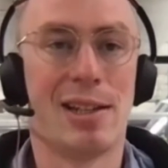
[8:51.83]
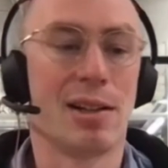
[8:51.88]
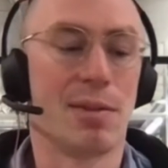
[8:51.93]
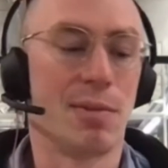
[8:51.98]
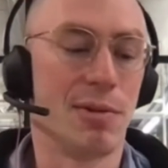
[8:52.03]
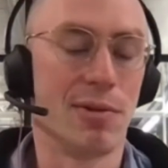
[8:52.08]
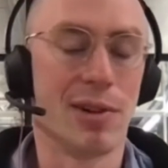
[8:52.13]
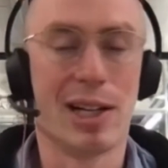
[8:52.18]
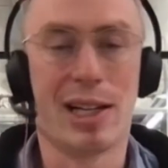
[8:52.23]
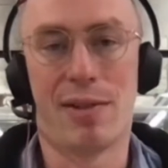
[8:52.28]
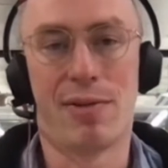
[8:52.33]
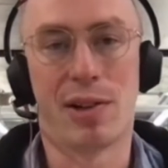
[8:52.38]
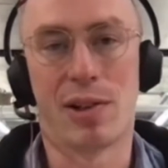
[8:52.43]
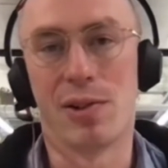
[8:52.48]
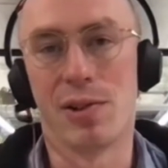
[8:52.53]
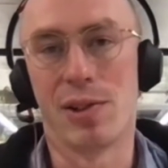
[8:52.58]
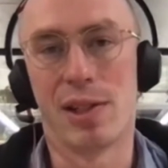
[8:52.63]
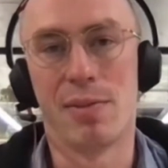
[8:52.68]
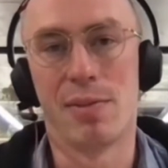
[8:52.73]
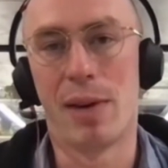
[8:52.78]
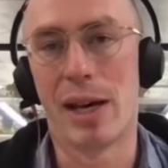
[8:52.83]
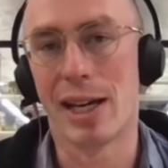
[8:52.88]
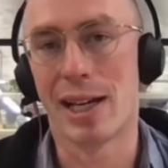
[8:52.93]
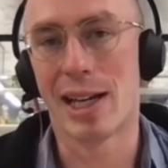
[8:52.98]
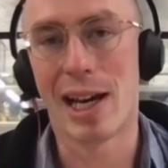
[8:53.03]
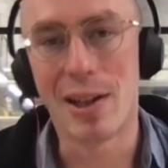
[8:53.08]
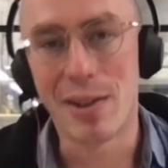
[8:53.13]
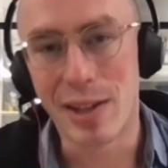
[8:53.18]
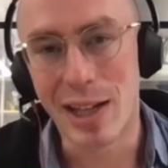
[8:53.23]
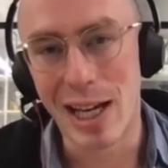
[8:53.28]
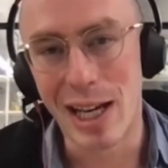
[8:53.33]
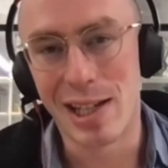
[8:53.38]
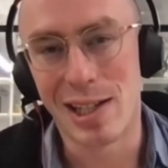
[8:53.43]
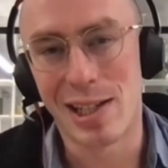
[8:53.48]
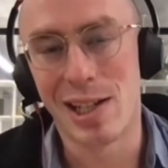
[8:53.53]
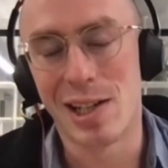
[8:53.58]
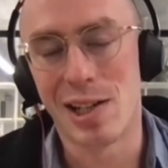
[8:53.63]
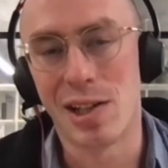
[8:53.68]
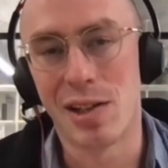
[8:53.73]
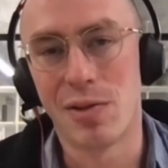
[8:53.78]
It can be really difficult to make healthcare
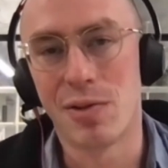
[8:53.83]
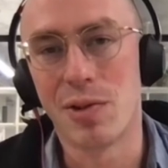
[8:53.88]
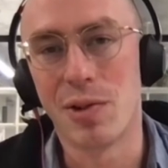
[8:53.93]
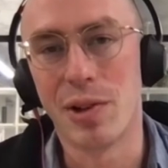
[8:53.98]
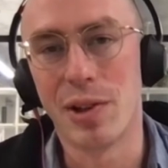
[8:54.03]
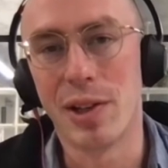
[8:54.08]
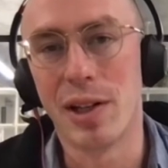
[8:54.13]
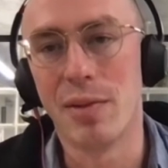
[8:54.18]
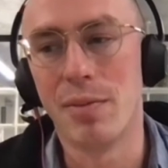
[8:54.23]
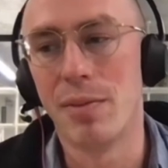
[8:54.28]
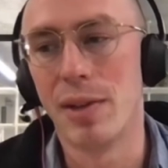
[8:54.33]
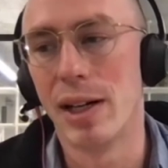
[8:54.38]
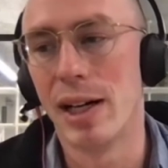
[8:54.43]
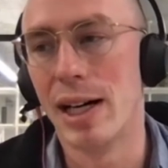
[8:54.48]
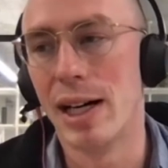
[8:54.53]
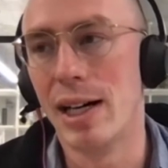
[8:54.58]
decisions for them.